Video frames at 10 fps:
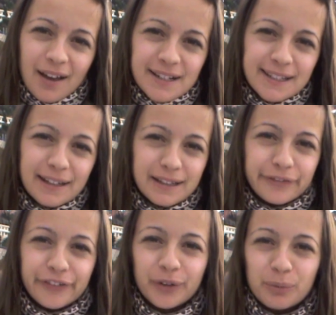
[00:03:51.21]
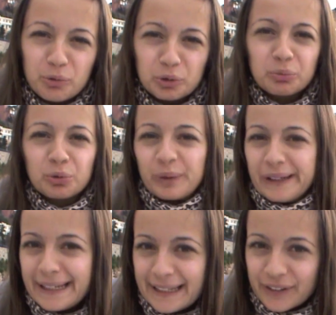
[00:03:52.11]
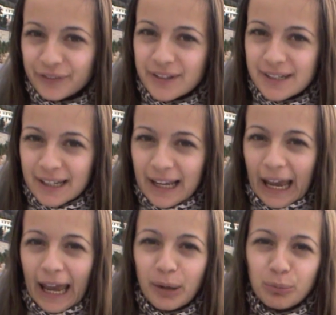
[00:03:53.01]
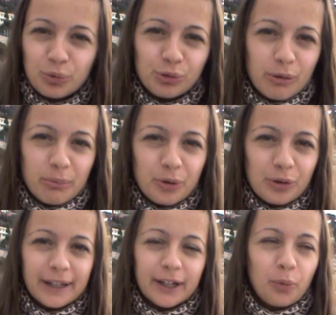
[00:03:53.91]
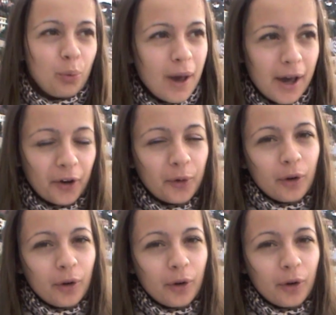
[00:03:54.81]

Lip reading: I started to feel more and more relieved and more like, wow,